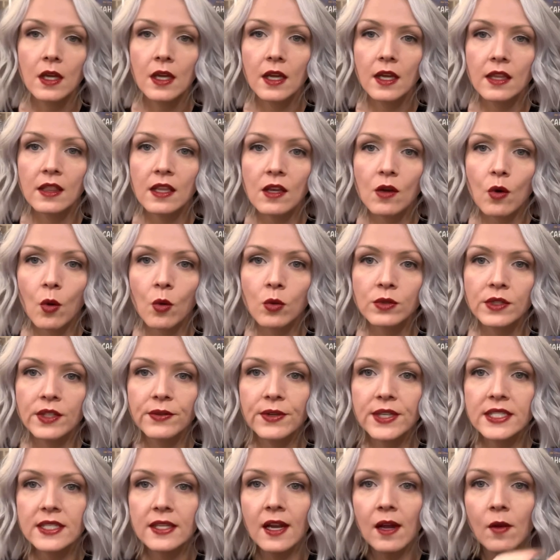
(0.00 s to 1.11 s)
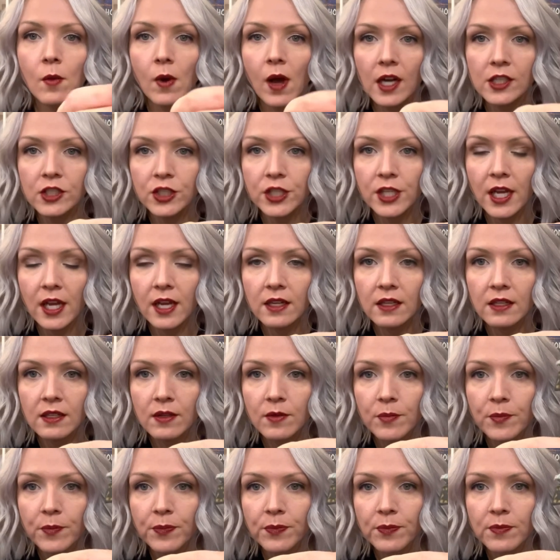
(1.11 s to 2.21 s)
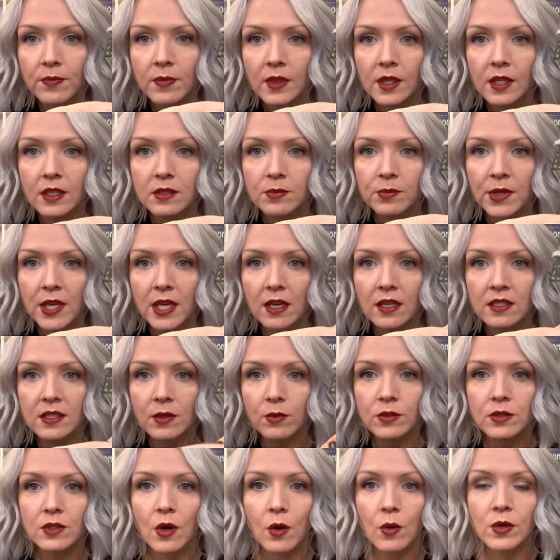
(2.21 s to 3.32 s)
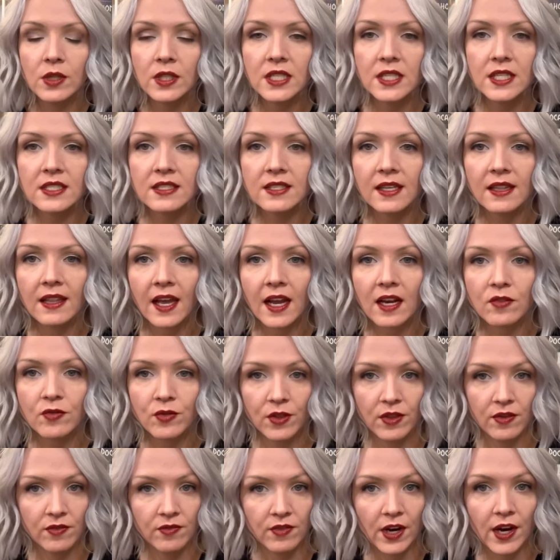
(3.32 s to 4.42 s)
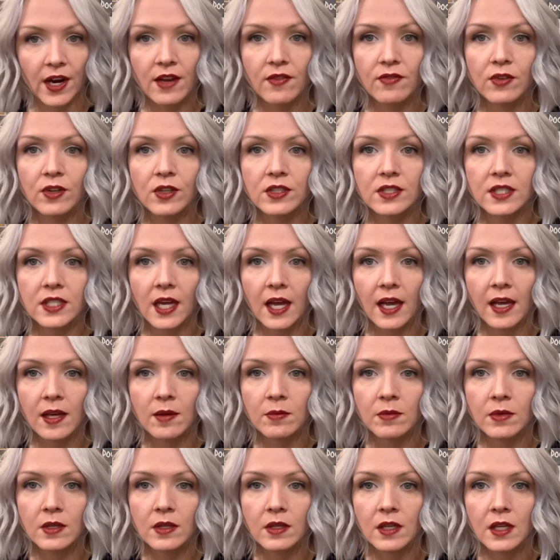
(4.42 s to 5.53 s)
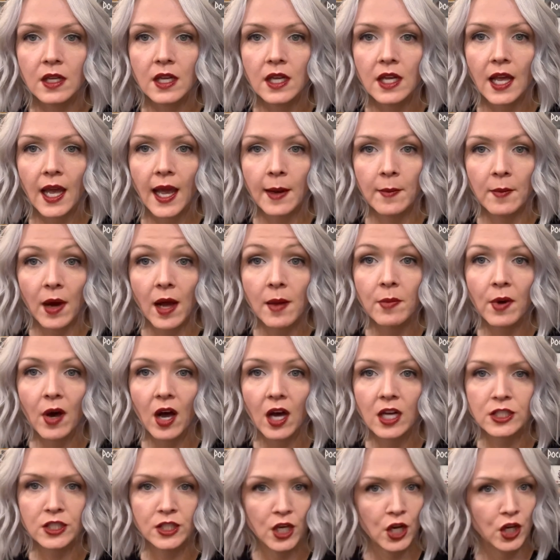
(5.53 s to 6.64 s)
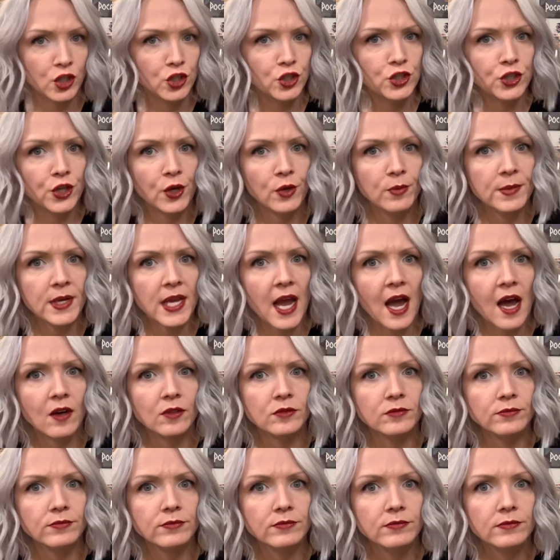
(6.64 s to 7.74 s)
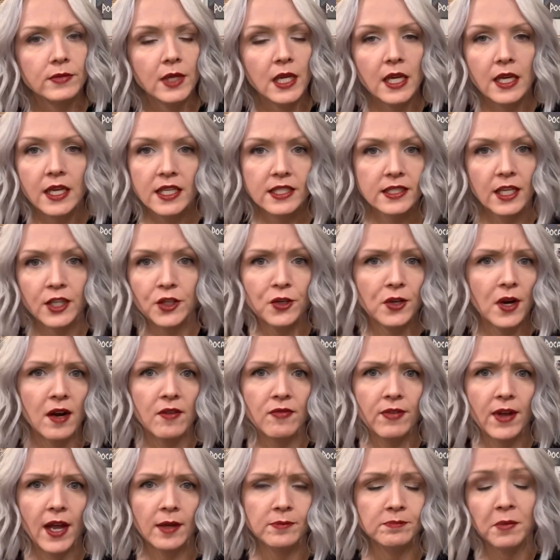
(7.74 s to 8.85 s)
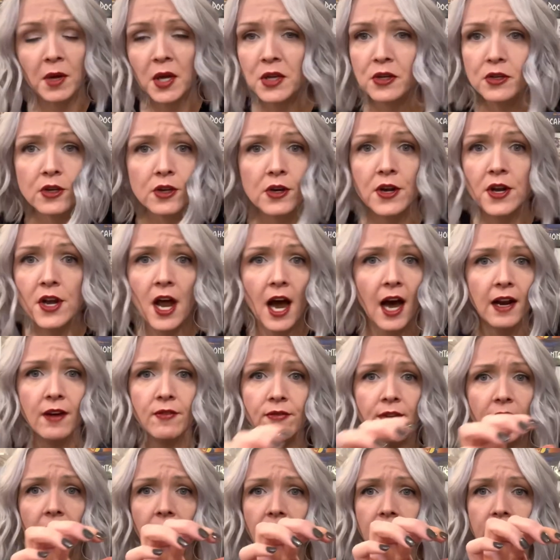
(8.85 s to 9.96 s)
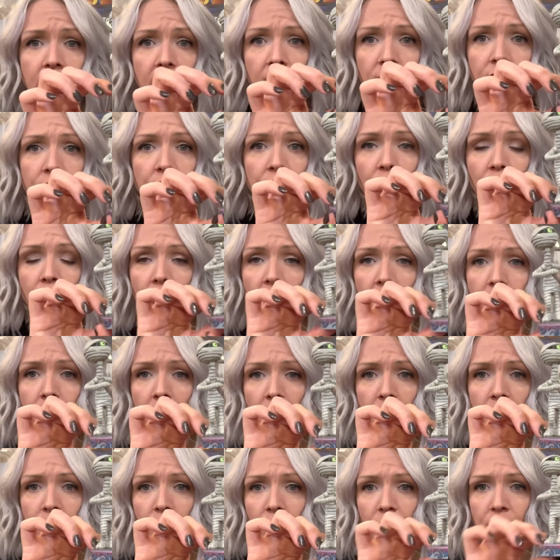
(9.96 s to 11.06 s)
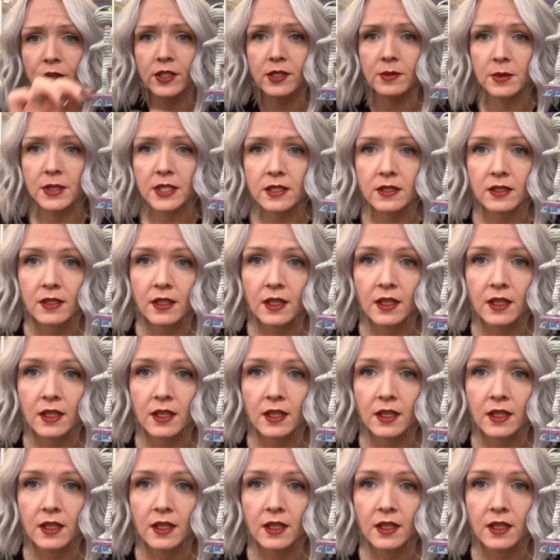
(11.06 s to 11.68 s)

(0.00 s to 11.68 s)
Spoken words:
And the only reason I watched it is because I was going to Disneyland for the very first time and my boss chewed me out. He's like, you're not a fan. You're not a fan if you don't Nightmare Before Christmas.